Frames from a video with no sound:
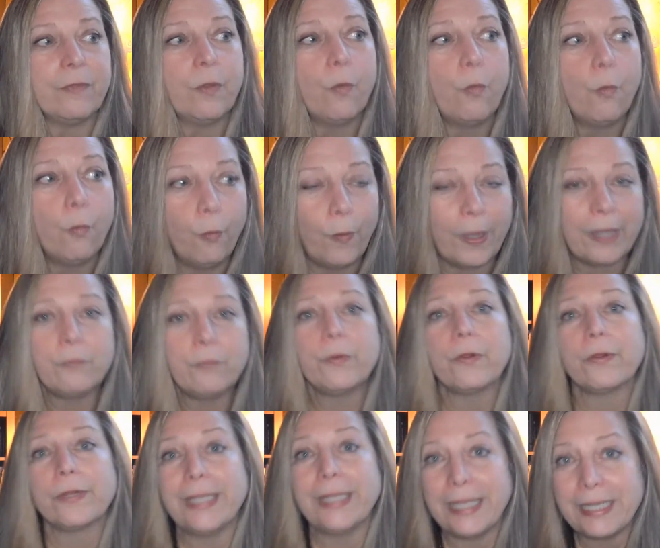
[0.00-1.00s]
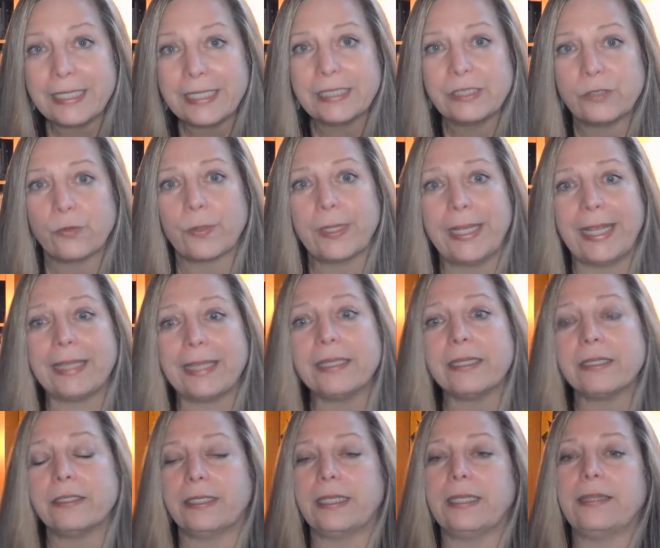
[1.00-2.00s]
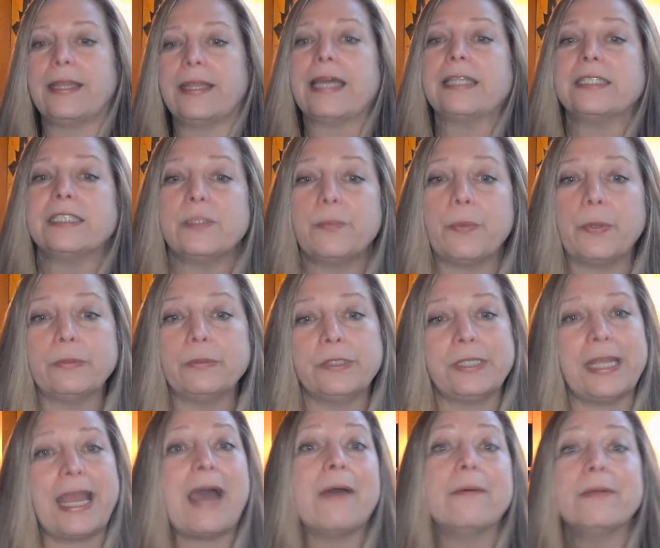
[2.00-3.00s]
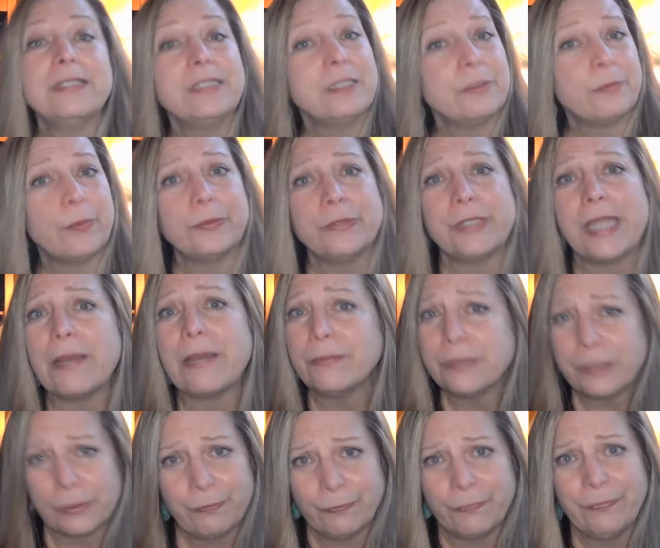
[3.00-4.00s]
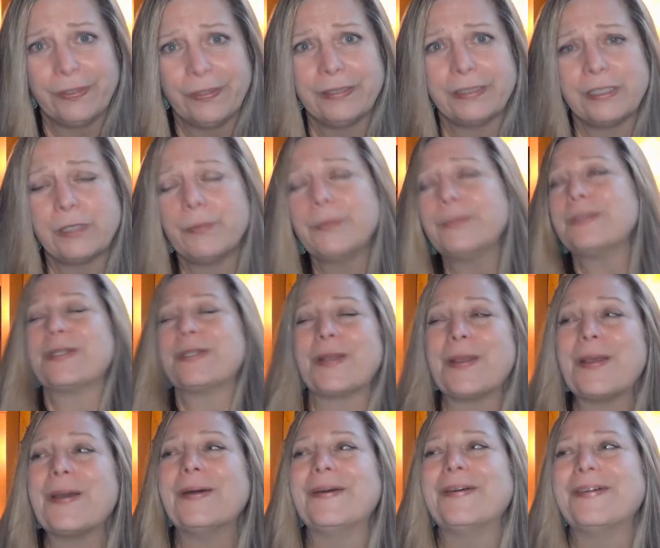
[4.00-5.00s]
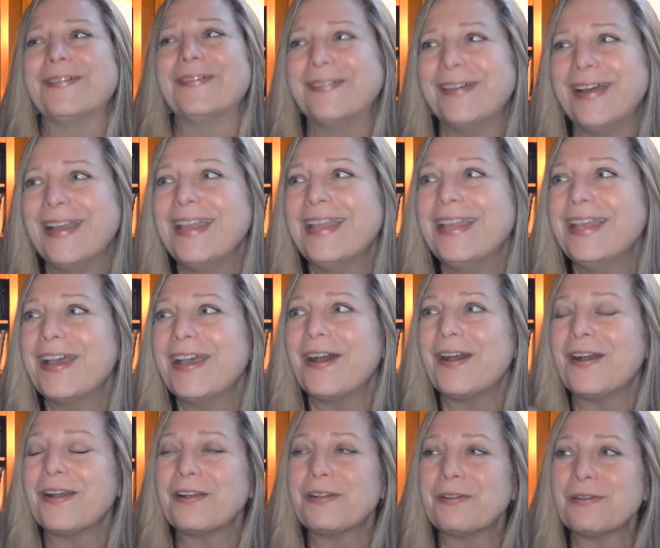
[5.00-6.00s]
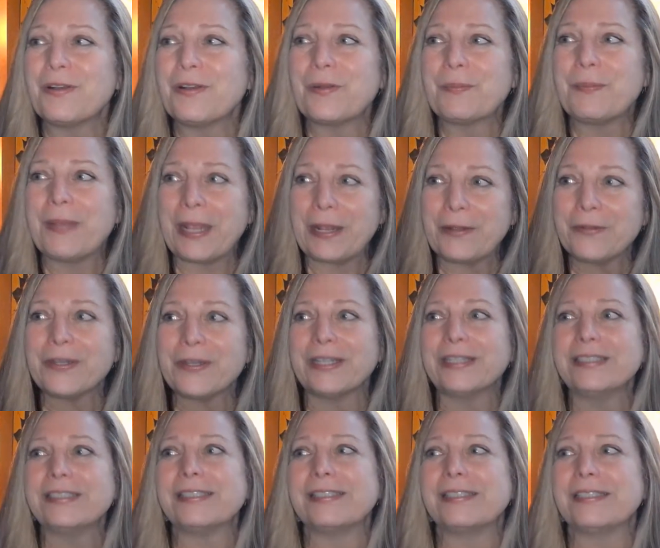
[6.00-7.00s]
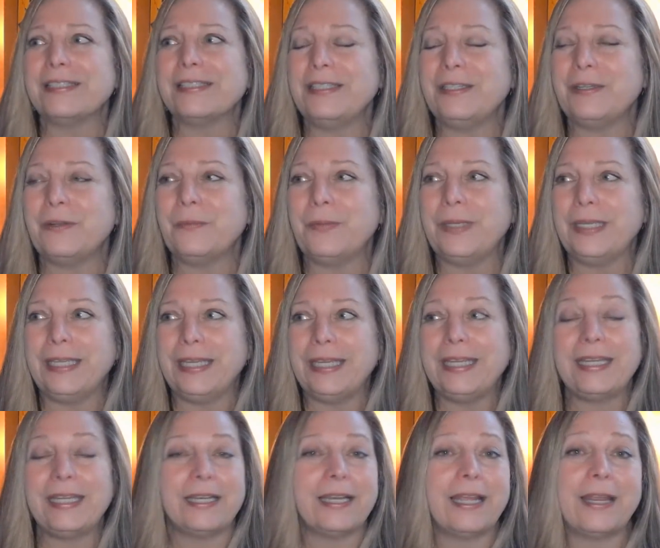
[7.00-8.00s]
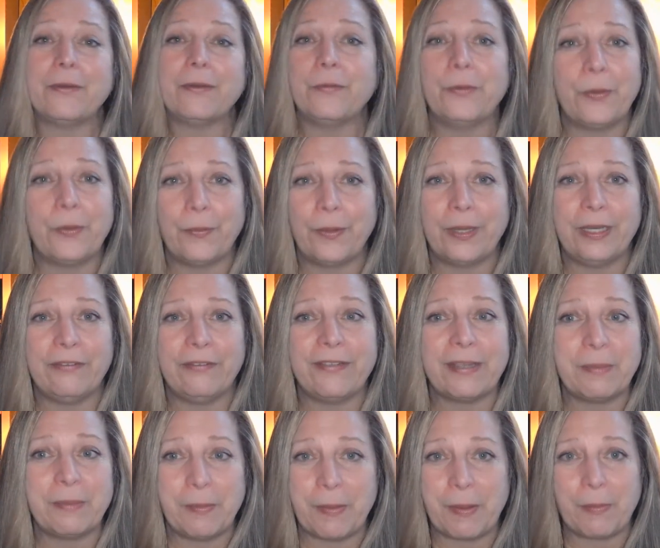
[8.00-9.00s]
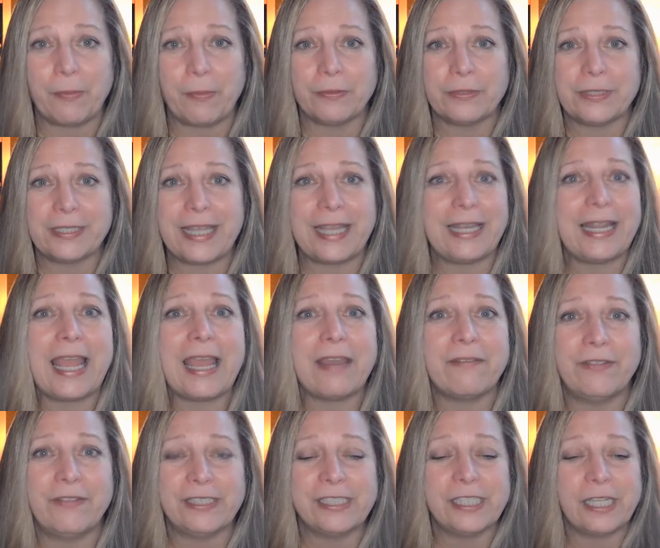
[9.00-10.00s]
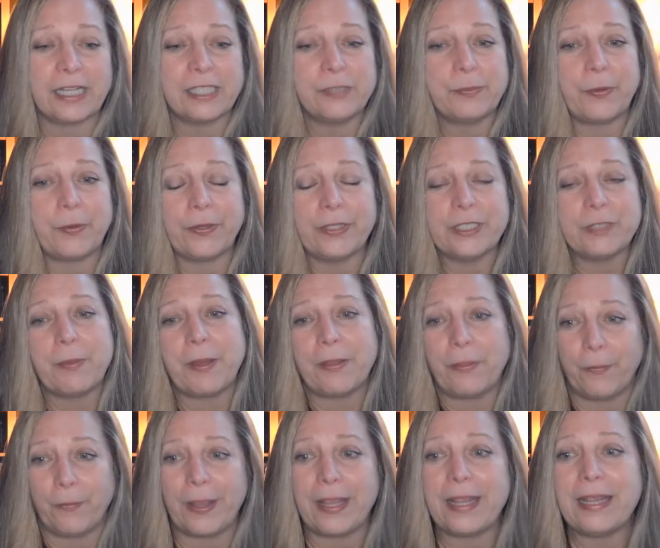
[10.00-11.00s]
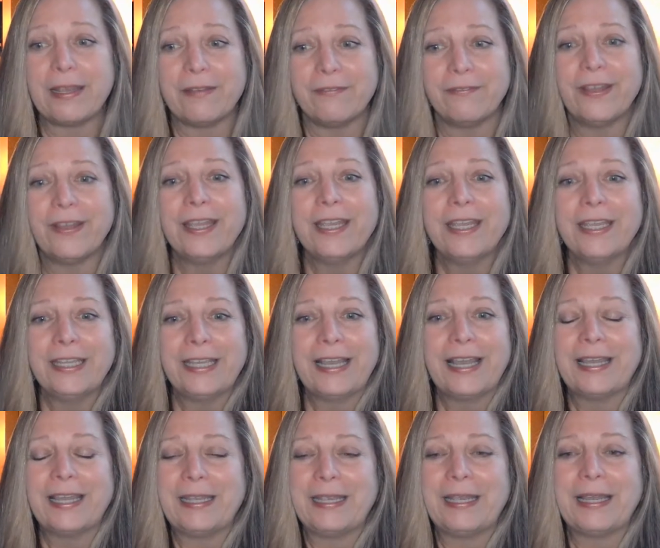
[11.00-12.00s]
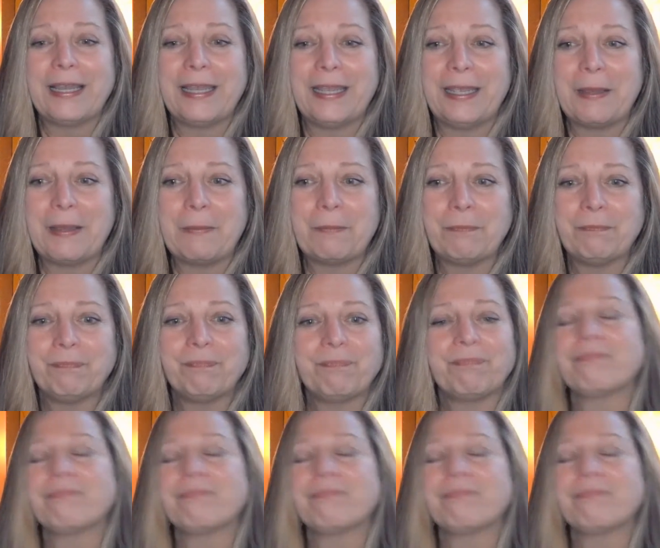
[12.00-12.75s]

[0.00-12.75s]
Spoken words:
When we're kids, organically, that's how it's supposed to go. Our parents, we need, and I don't know any family members that have this experience, by the way. I am.